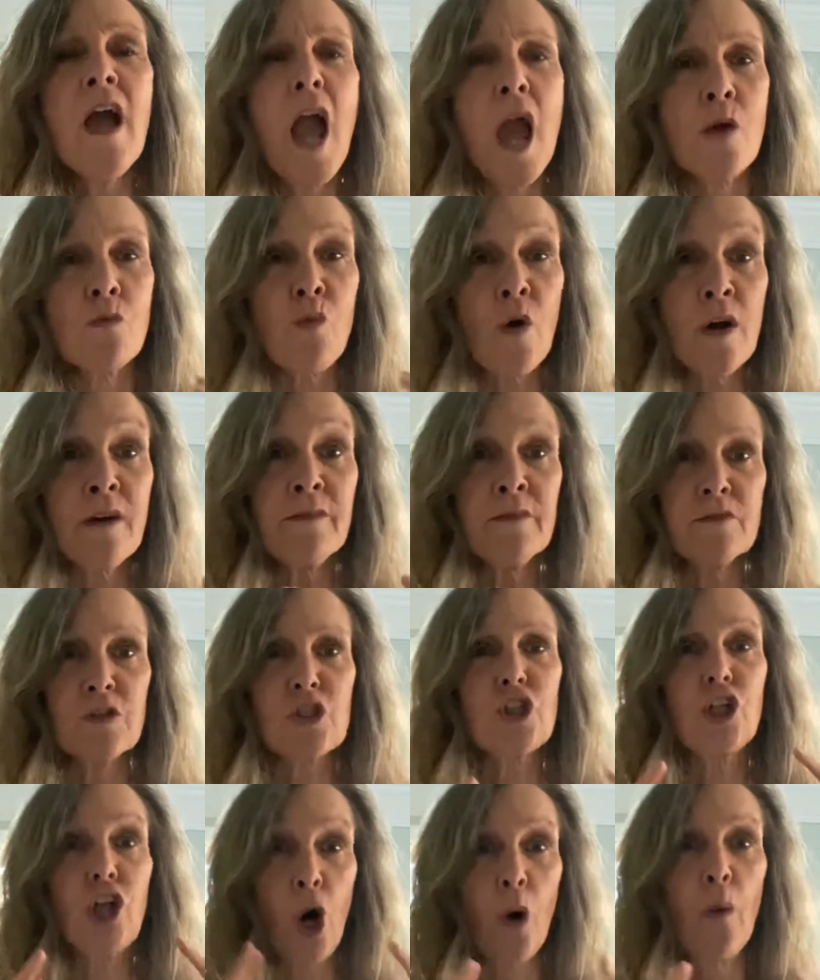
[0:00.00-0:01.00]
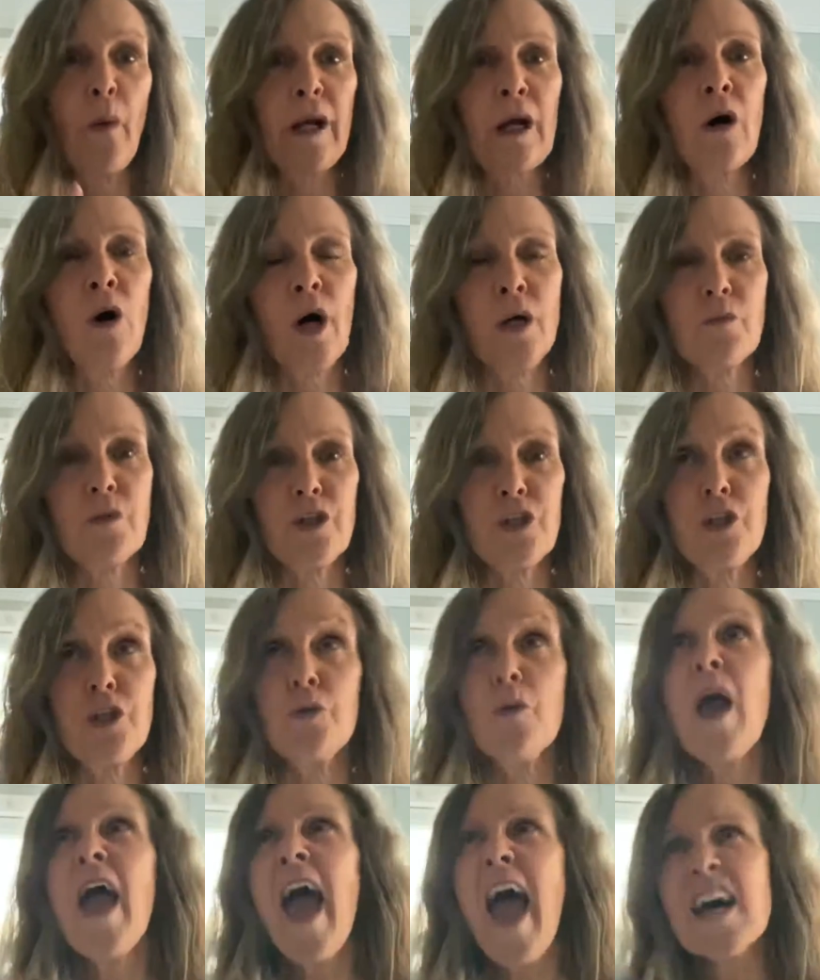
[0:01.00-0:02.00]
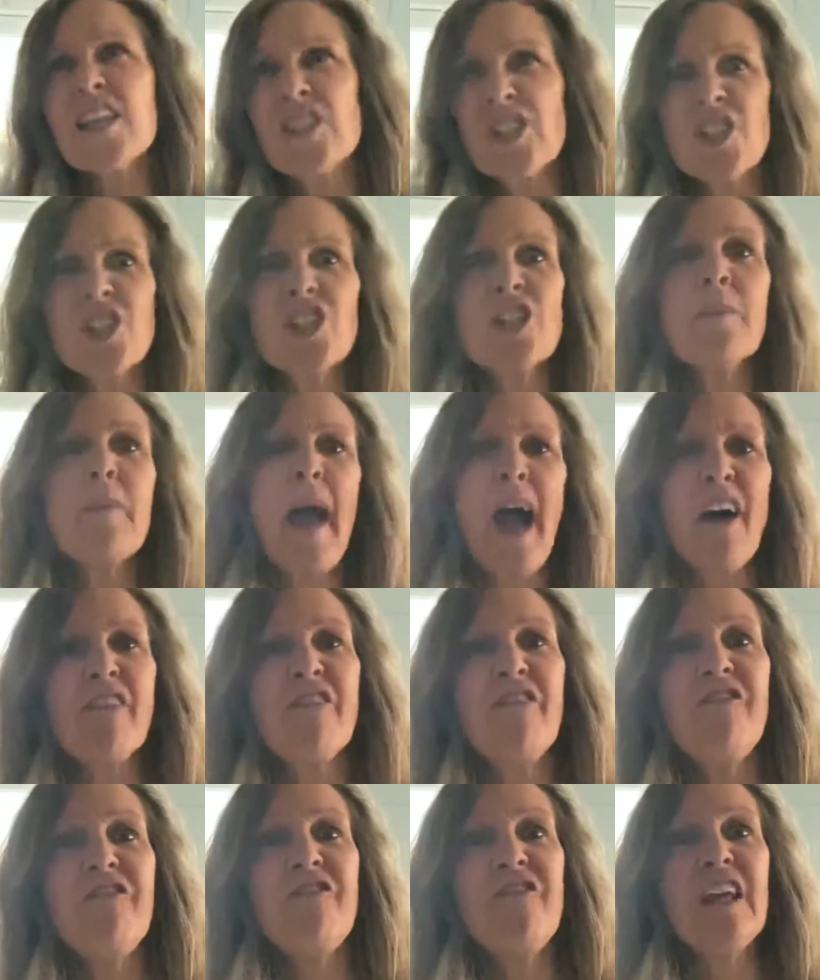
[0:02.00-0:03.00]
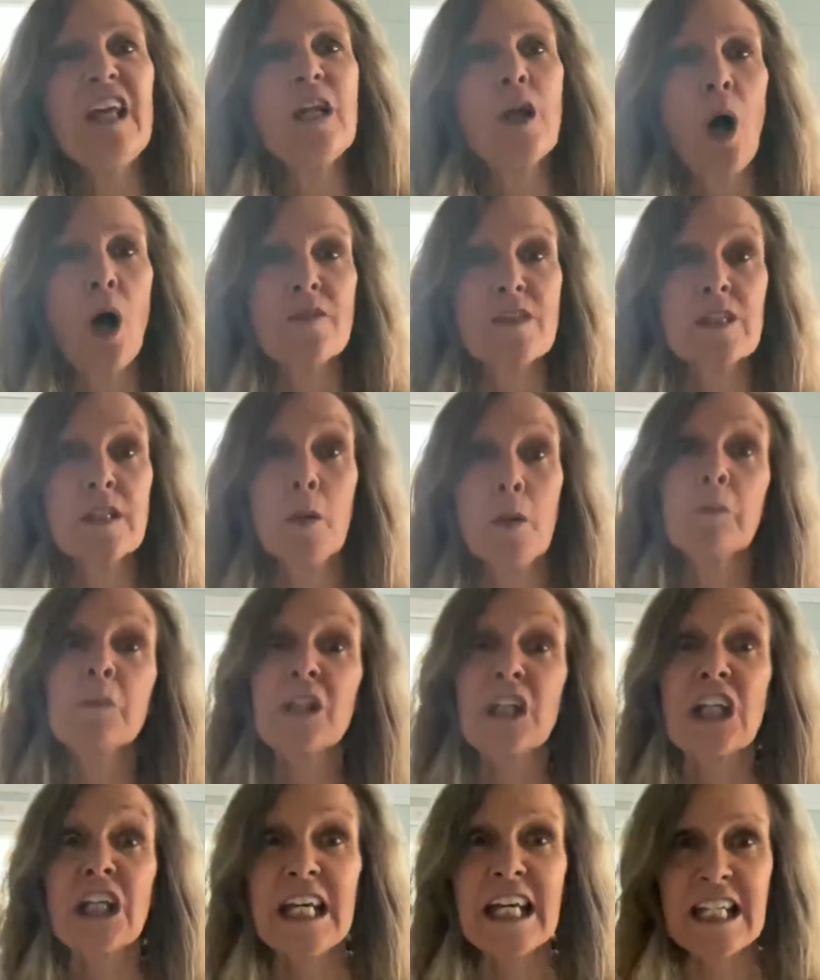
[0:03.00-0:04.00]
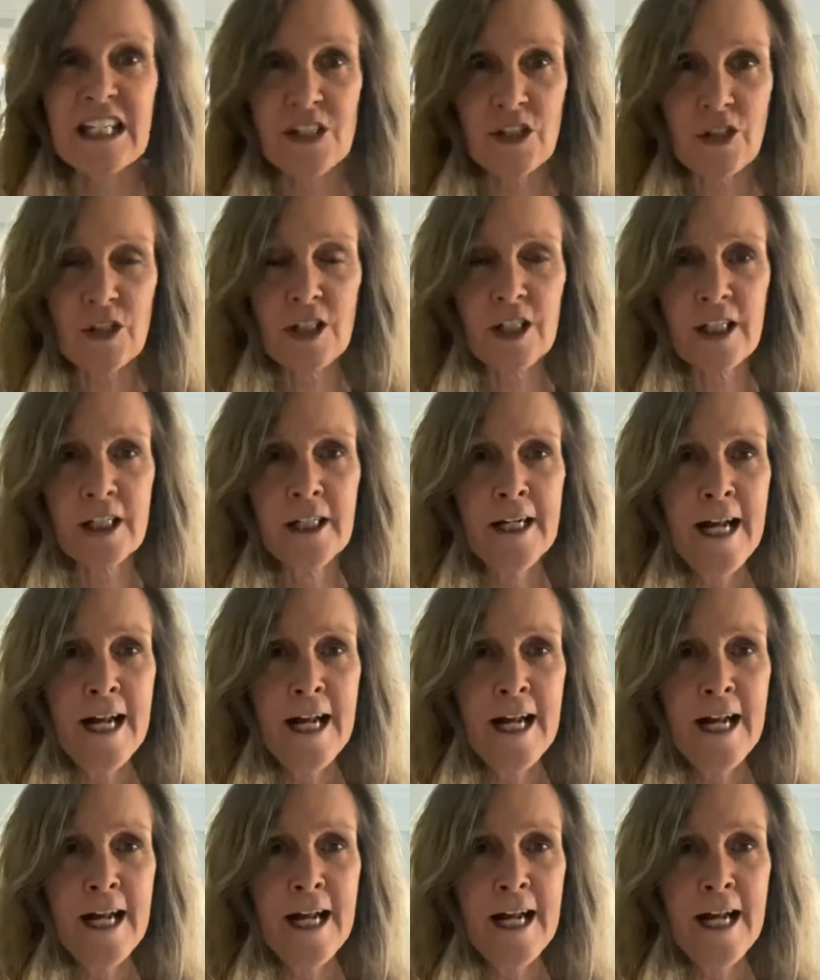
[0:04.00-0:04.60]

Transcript: and whatever's going on with you has to somehow fit on some list.